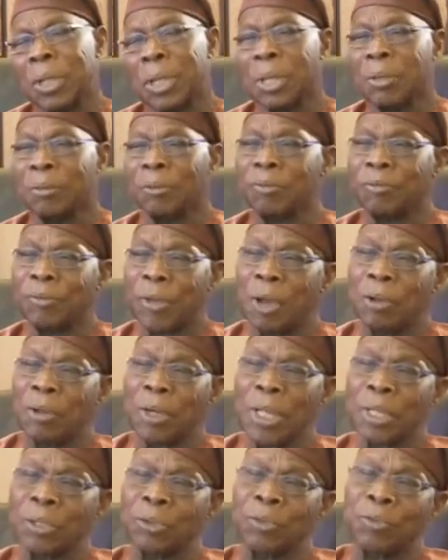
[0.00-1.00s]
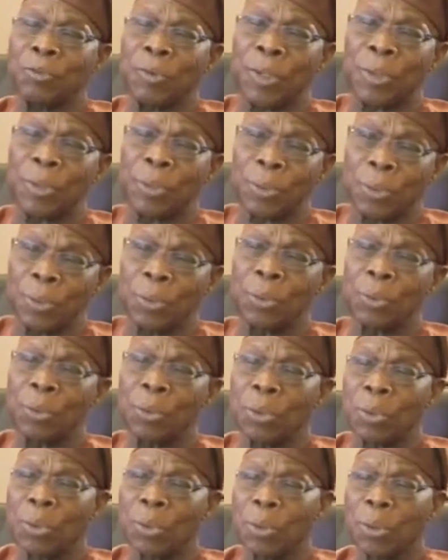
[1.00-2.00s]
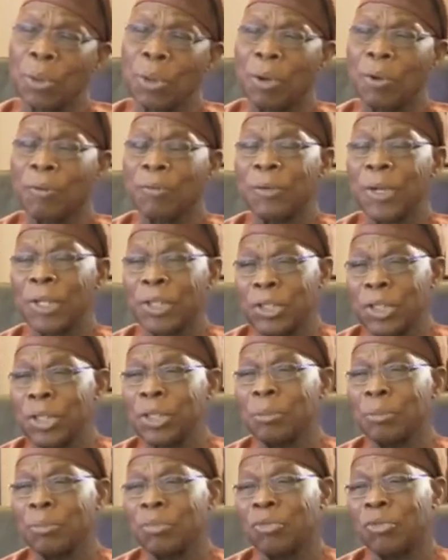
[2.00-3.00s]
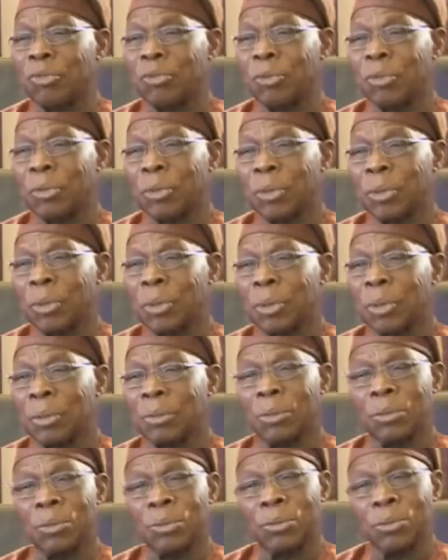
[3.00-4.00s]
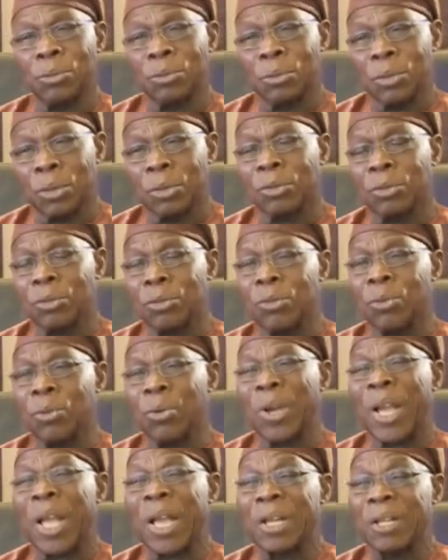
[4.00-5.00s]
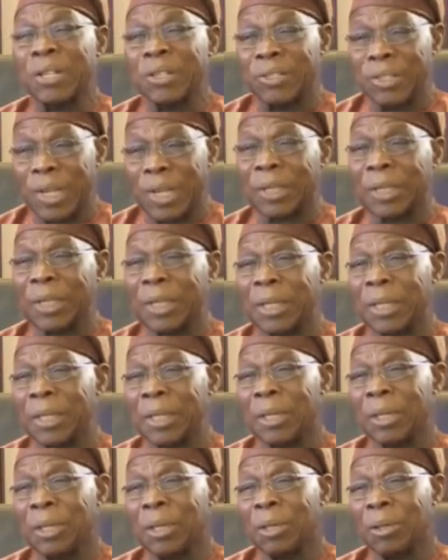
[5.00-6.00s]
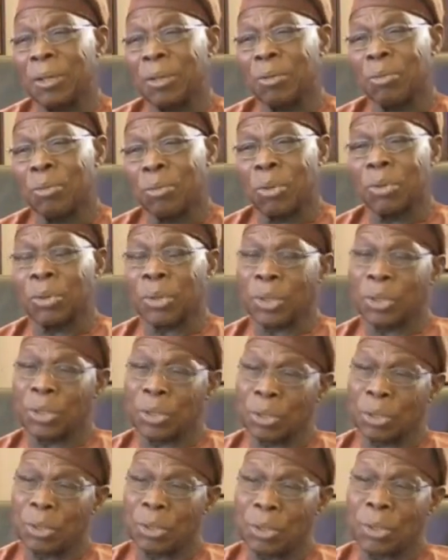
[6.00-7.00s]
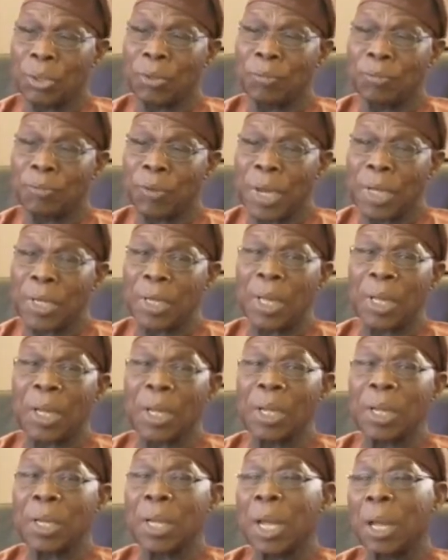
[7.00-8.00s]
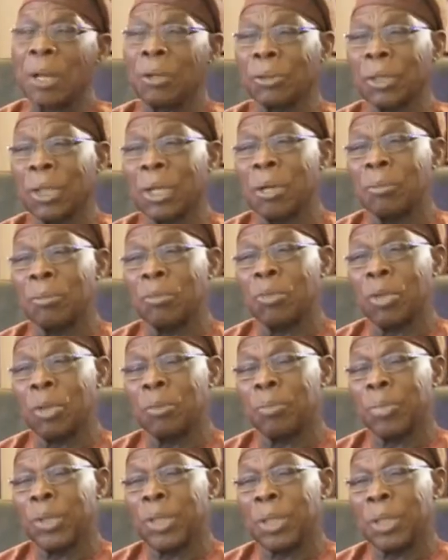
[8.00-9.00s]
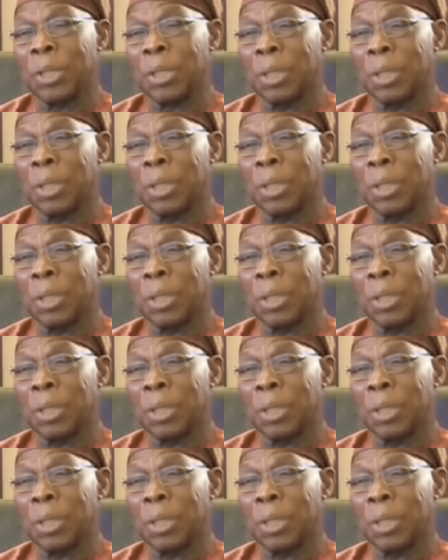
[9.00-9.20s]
and violent overthrow of regimes, you do not know exactly what the final outcome will be.